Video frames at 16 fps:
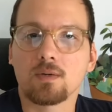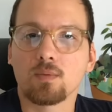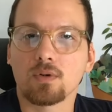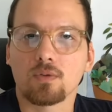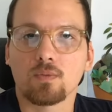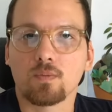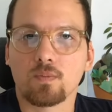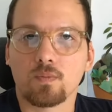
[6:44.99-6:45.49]

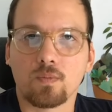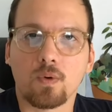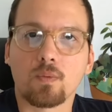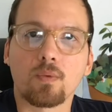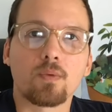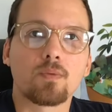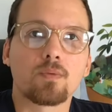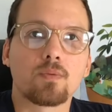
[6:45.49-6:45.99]
what
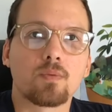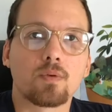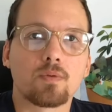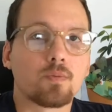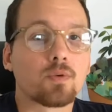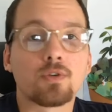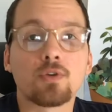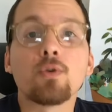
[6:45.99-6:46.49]

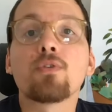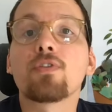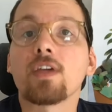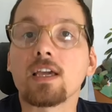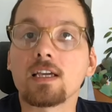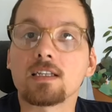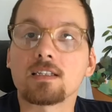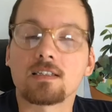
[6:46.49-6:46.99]
you
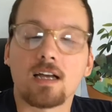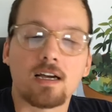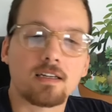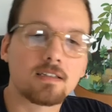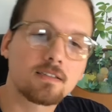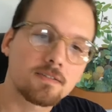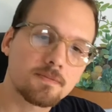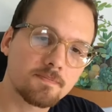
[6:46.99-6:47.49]
think is
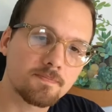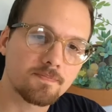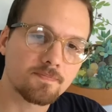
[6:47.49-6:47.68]
nice.